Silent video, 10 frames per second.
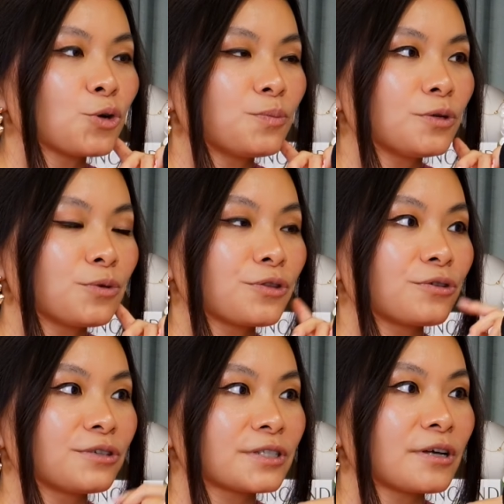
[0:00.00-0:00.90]
open with
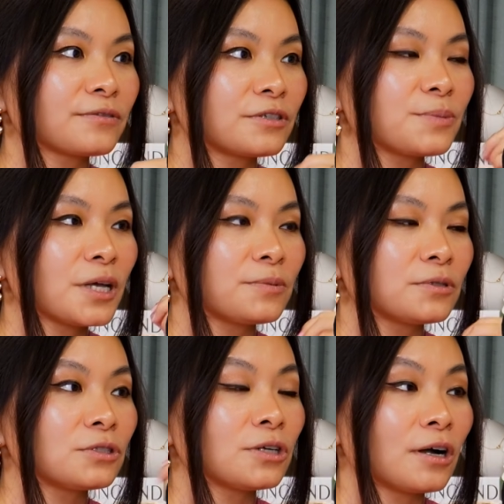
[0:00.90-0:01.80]
yourself to be able
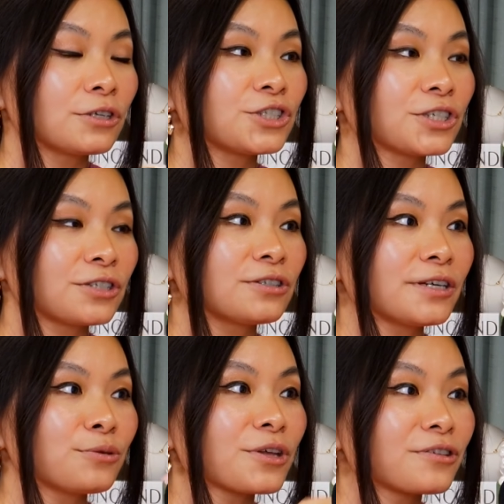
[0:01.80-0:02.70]
to
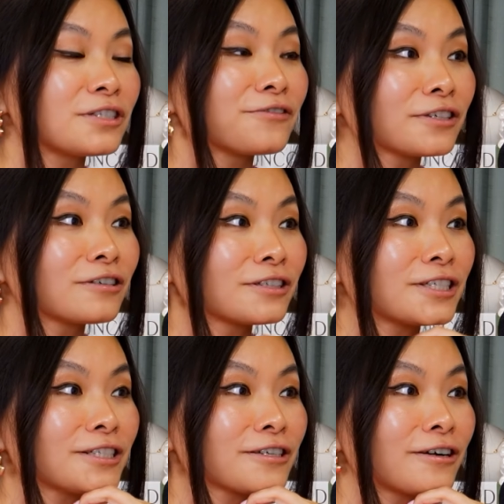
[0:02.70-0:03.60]
articulate what the
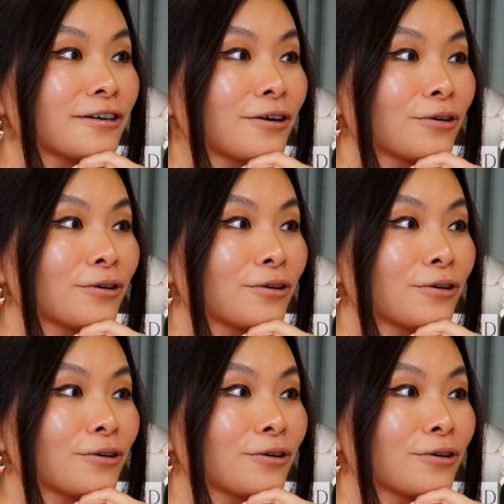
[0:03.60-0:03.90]
difficulties are,